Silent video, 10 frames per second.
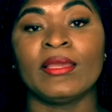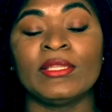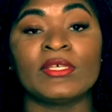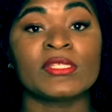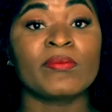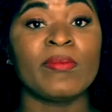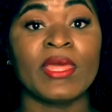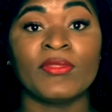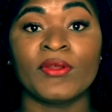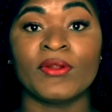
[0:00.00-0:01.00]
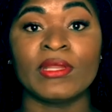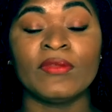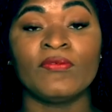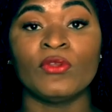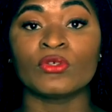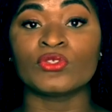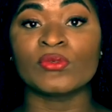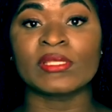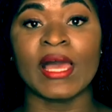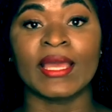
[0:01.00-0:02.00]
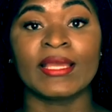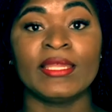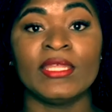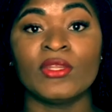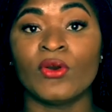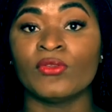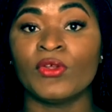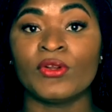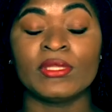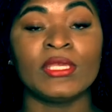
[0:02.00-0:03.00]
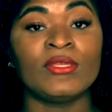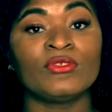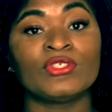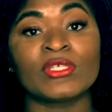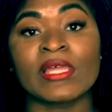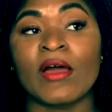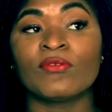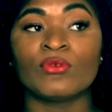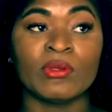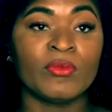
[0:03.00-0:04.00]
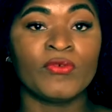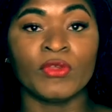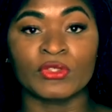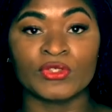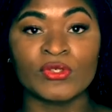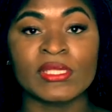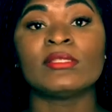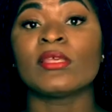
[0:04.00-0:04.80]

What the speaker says: It doesn't matter if your shoes are clean or dirty, you just have to remove your shoes.